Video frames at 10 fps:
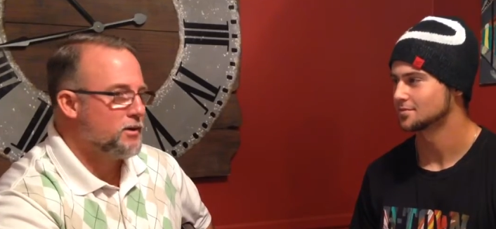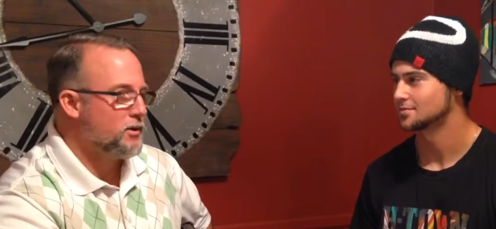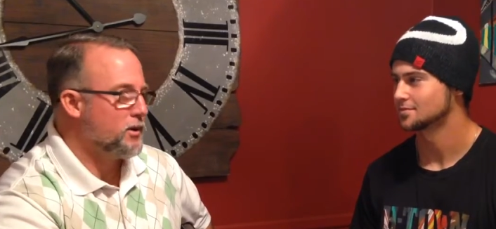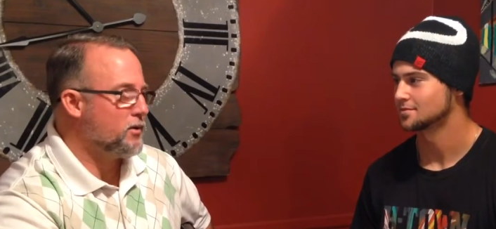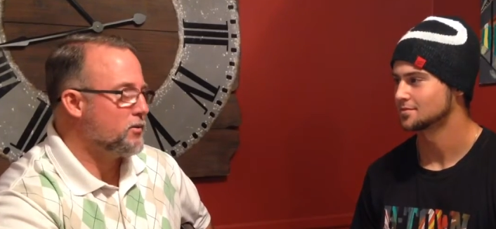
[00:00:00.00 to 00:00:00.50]

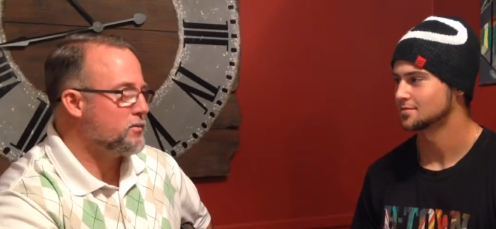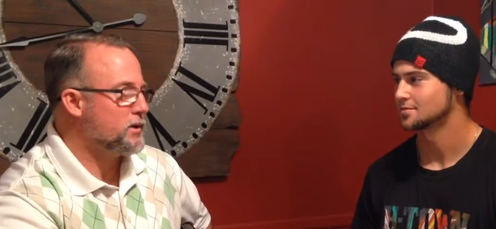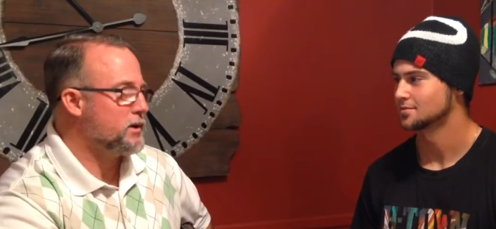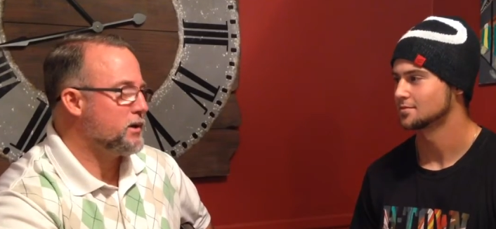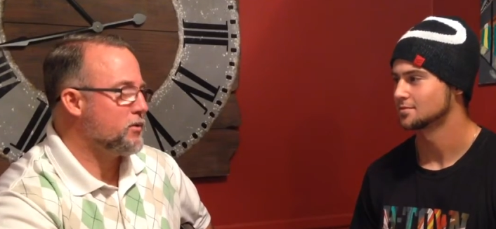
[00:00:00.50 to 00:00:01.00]
Speaker 1: you know
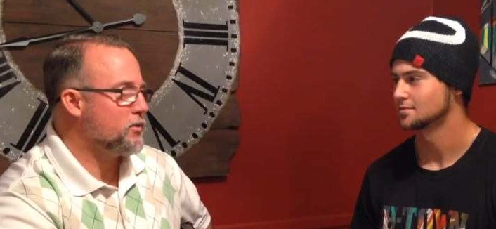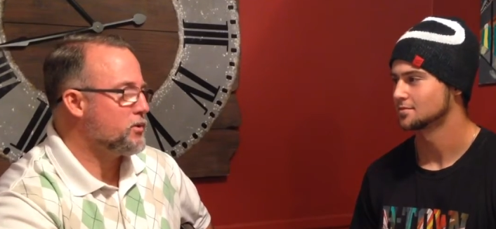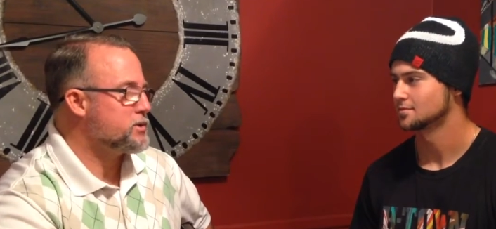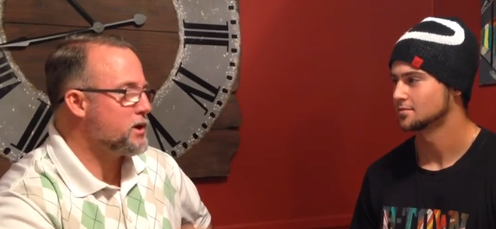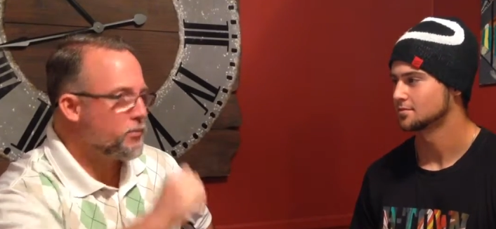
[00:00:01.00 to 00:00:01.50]
go do
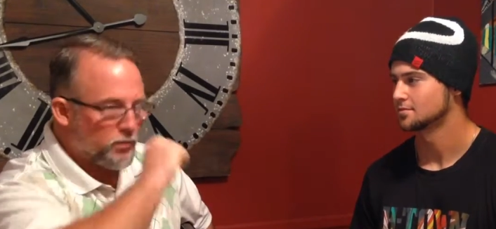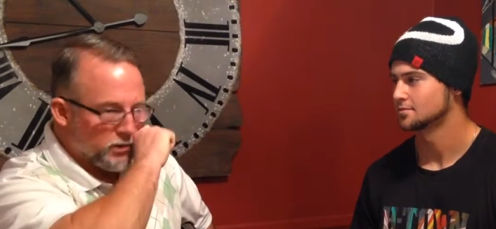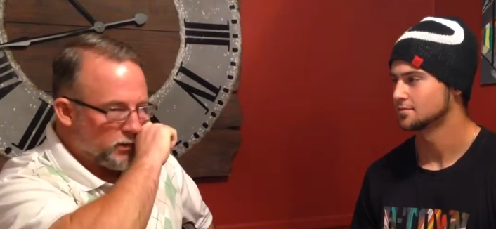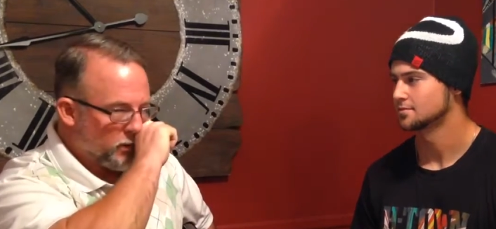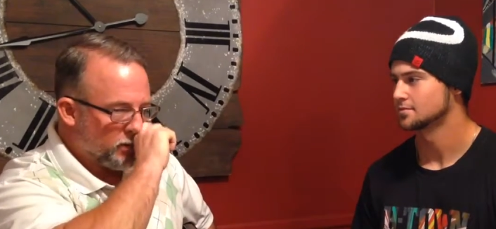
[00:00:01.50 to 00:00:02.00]
stuff
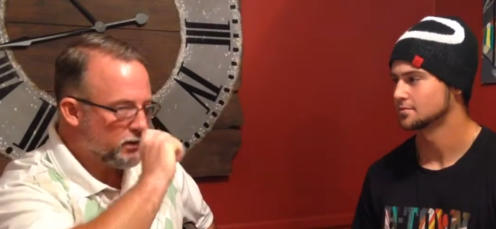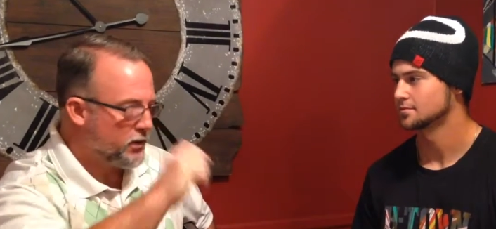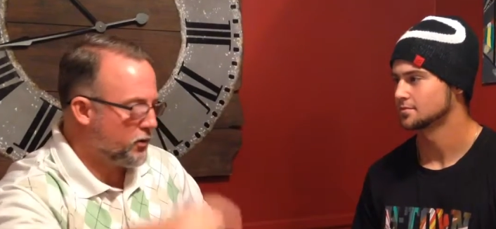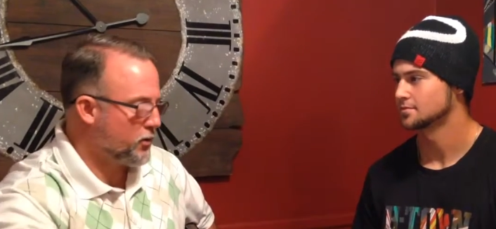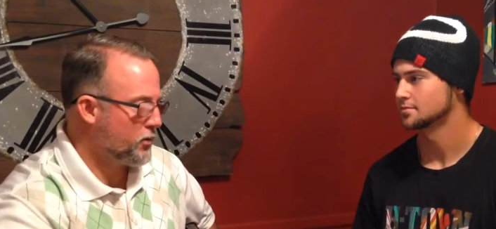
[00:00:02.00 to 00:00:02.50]
with your
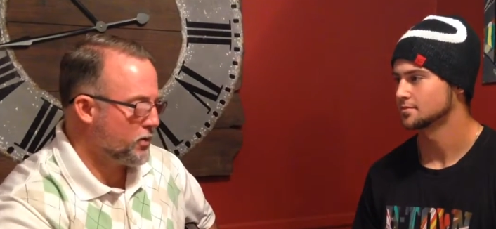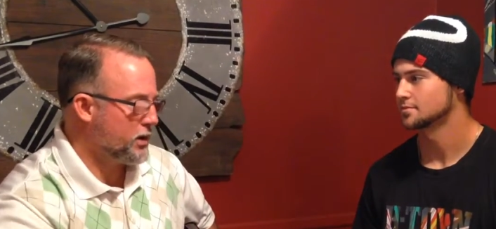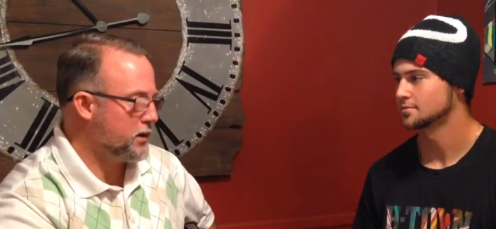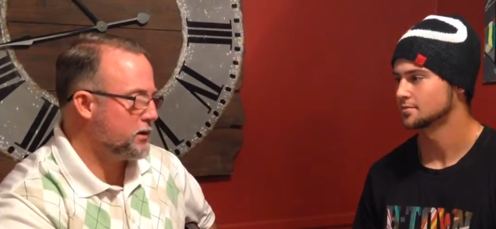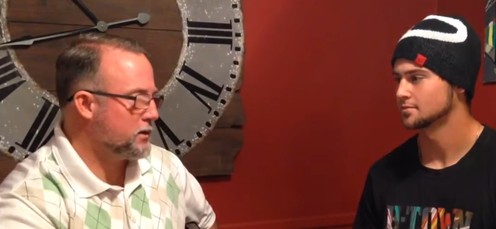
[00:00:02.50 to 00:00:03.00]
your
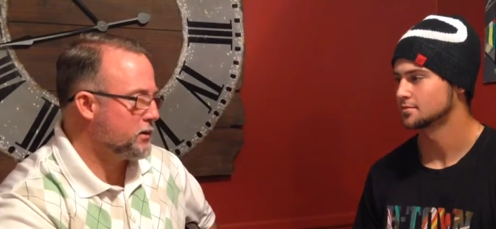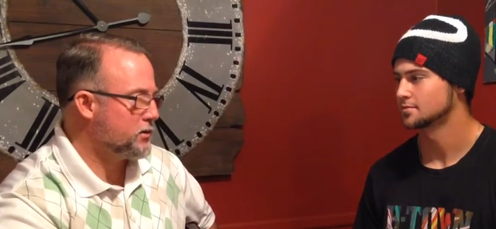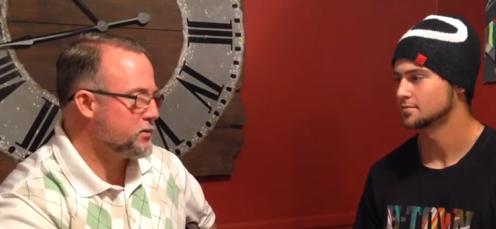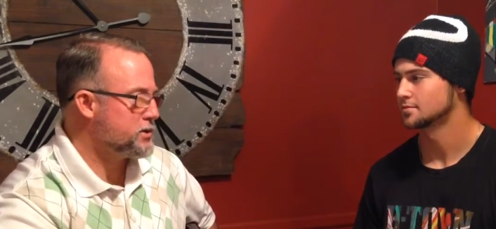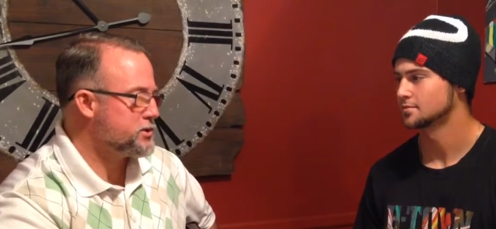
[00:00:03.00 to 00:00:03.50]
uh,
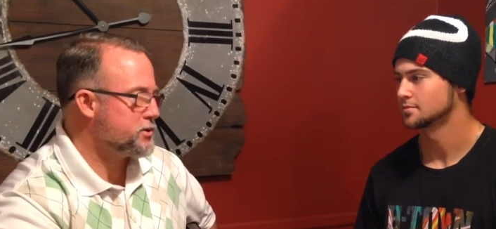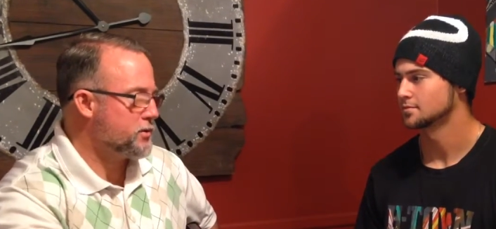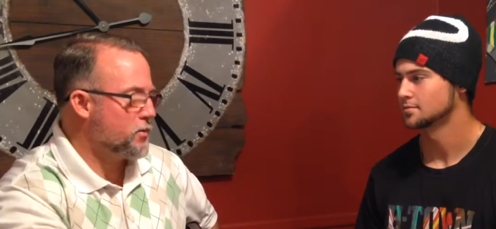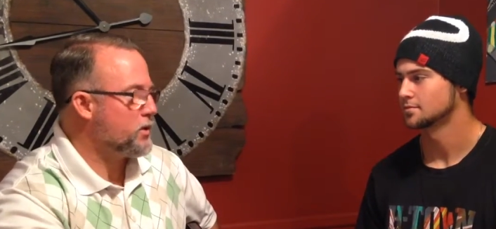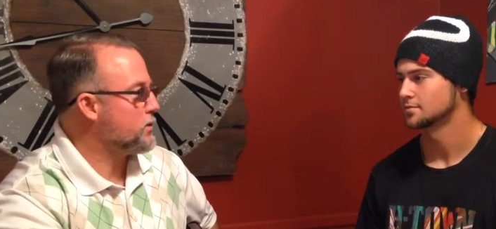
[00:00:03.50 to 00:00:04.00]
your sister
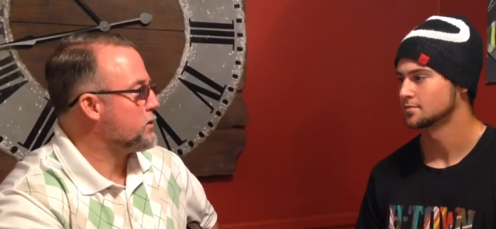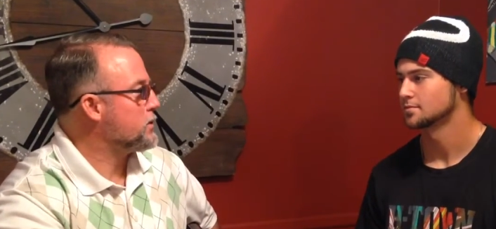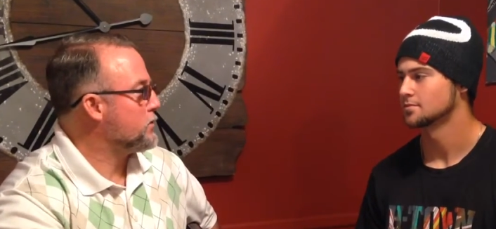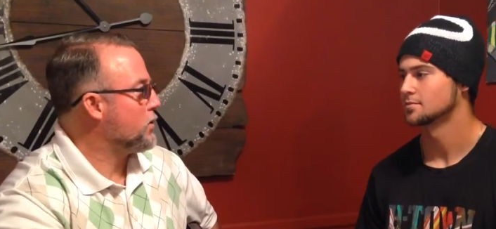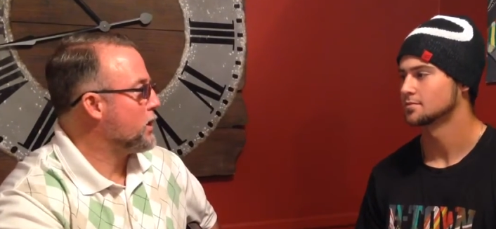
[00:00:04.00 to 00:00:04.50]
and brother.
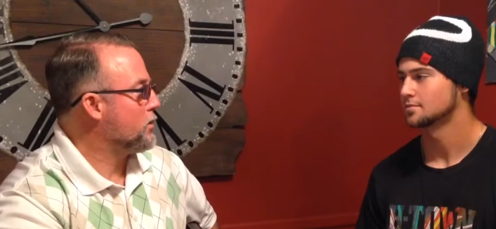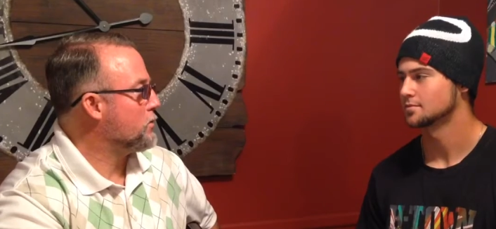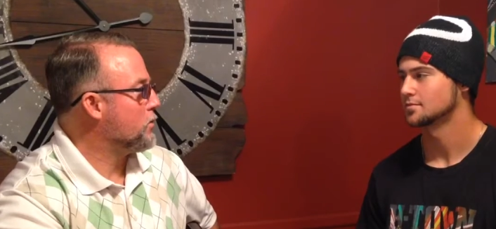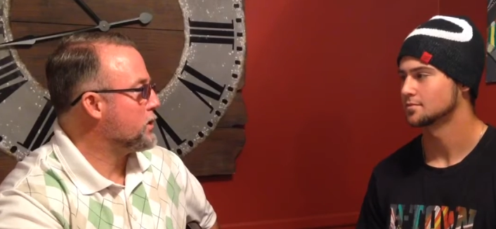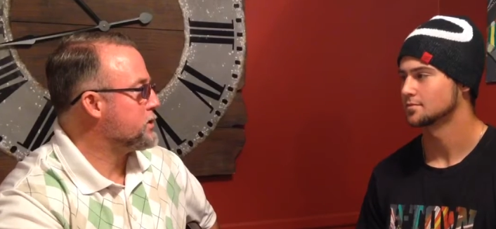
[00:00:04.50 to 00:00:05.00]
You know,
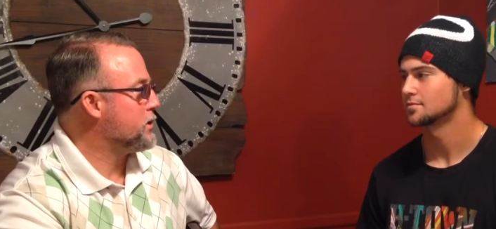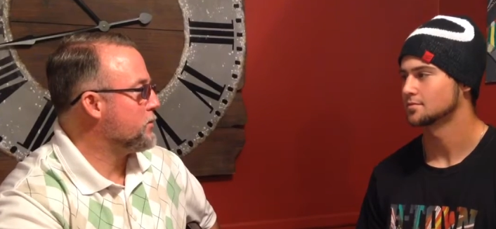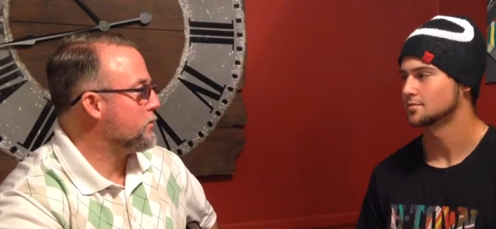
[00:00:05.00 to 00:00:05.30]
watching them,